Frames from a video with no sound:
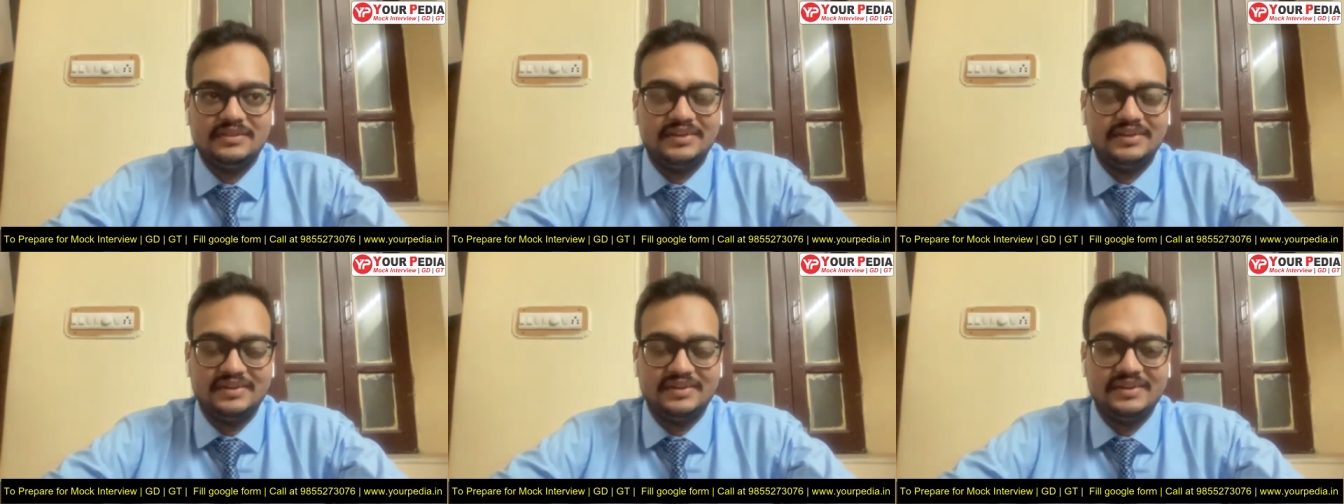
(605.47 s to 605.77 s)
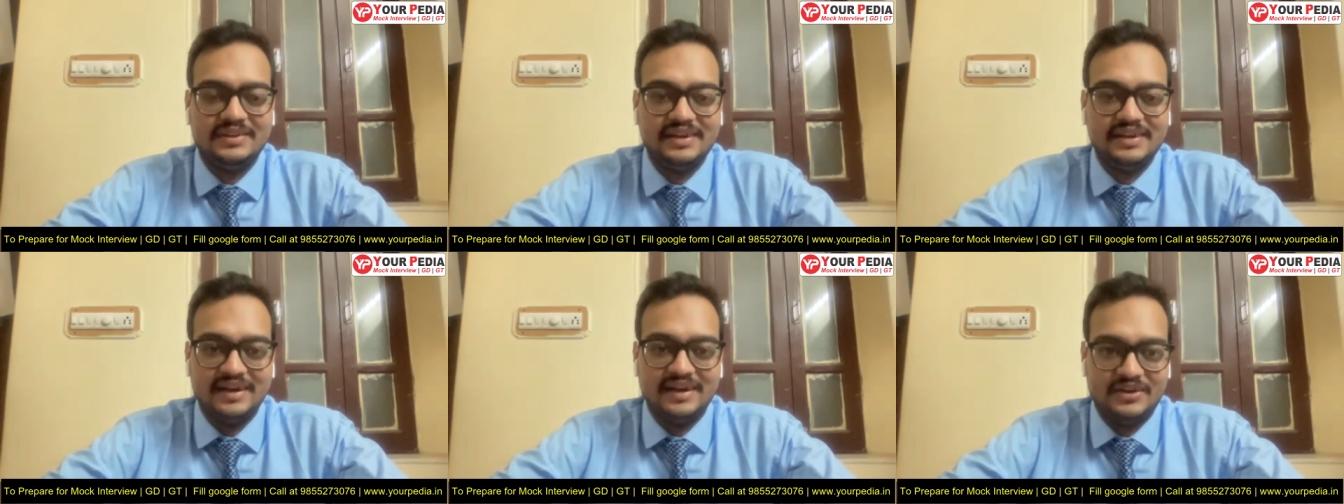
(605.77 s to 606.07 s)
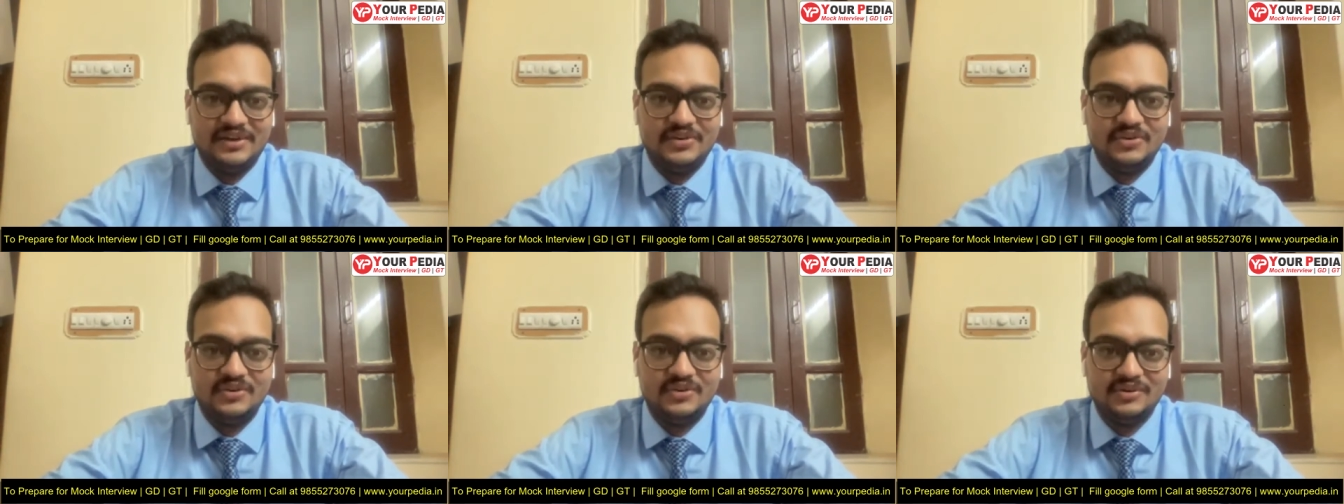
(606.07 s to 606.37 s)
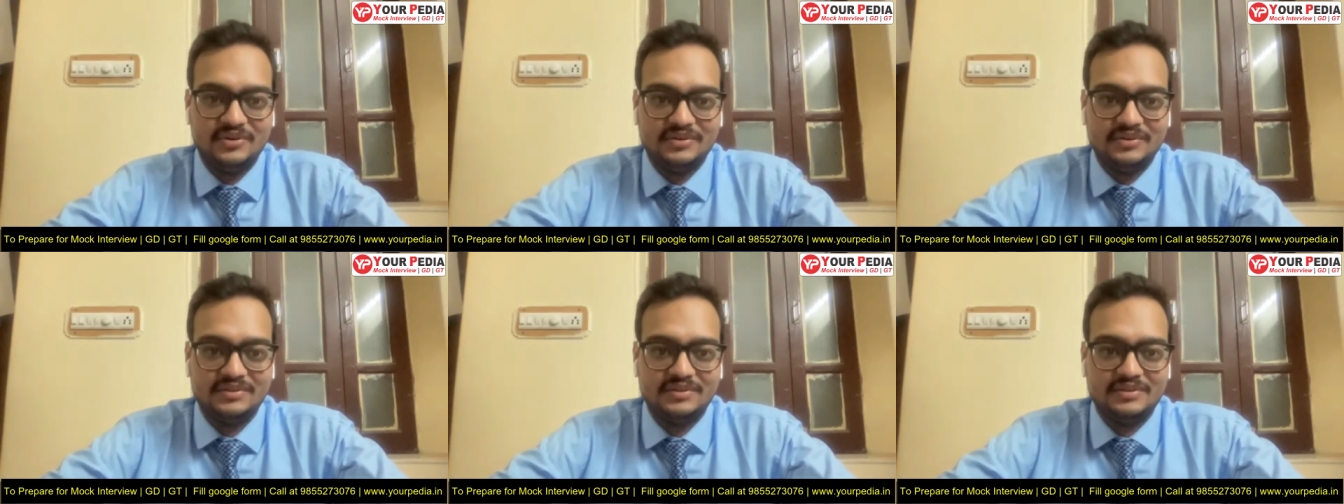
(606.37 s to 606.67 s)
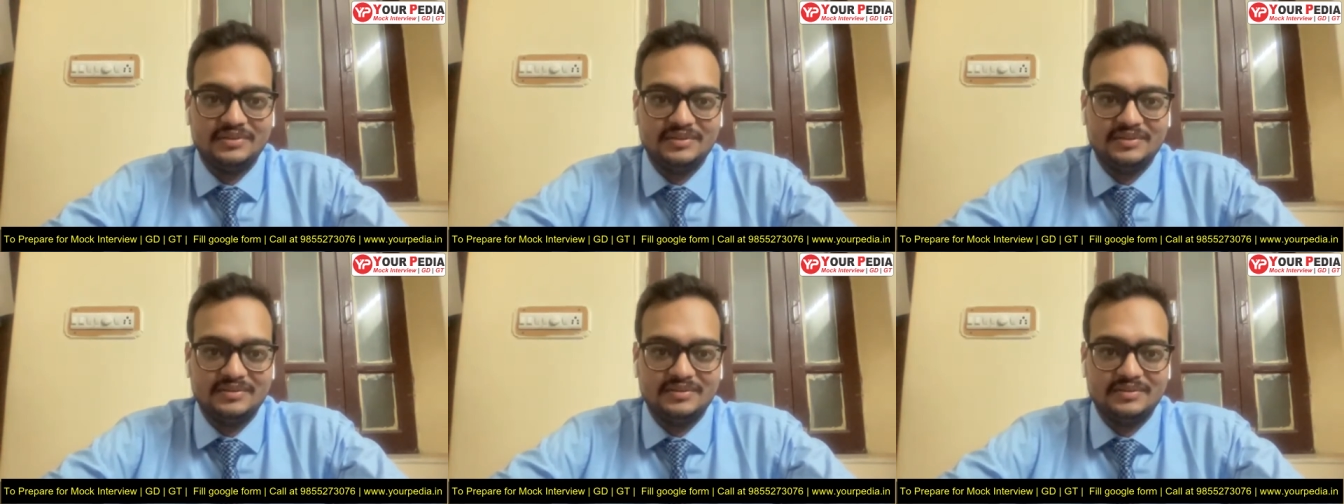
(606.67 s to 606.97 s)
internally, I don't know.
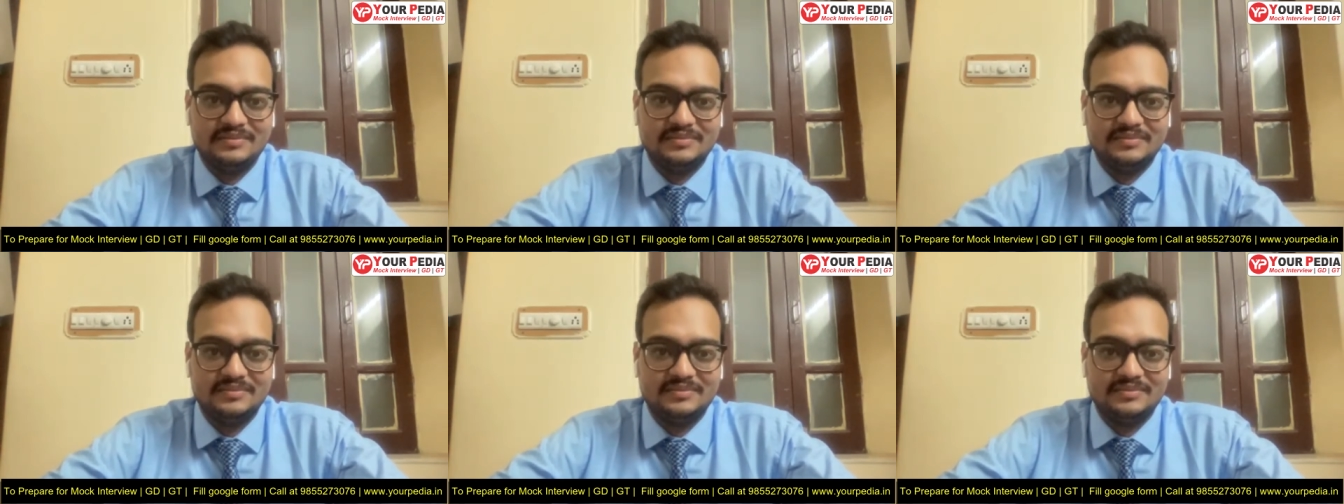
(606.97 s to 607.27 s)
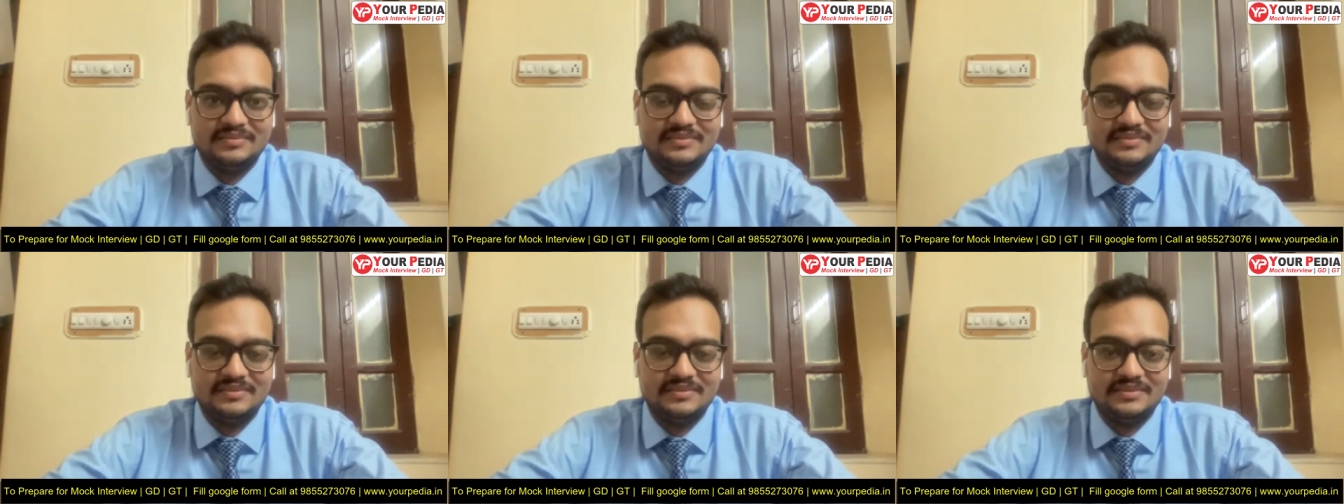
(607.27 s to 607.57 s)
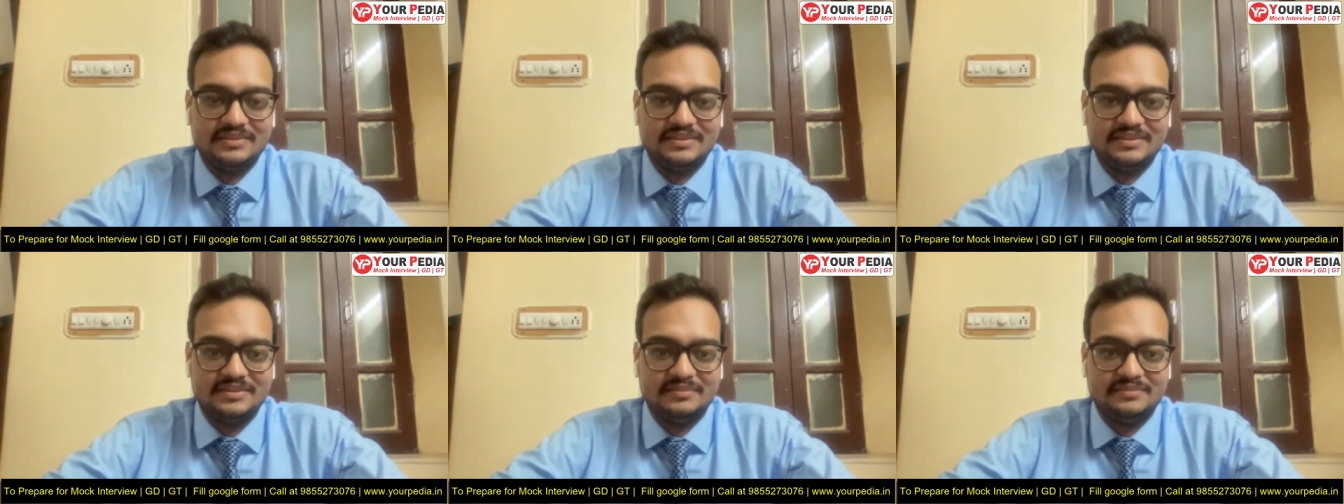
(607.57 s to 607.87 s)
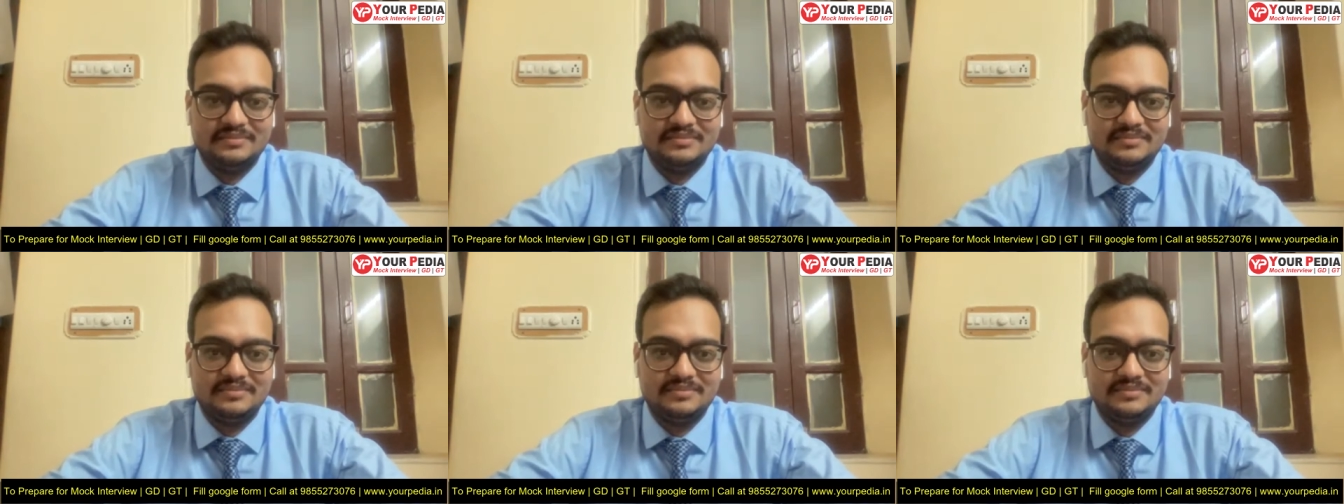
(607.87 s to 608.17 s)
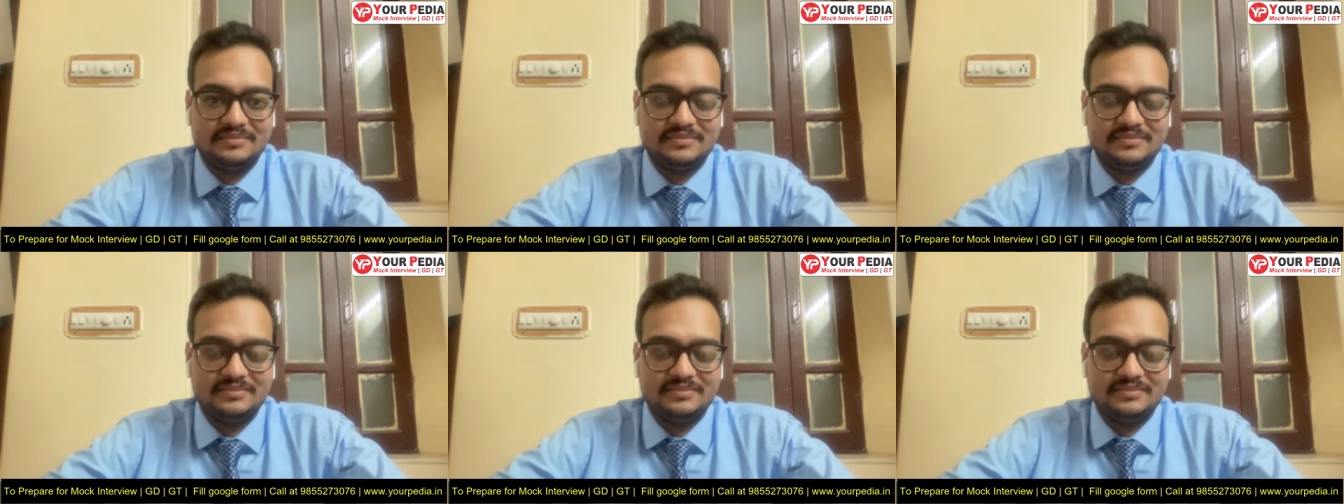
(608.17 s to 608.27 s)
Okay.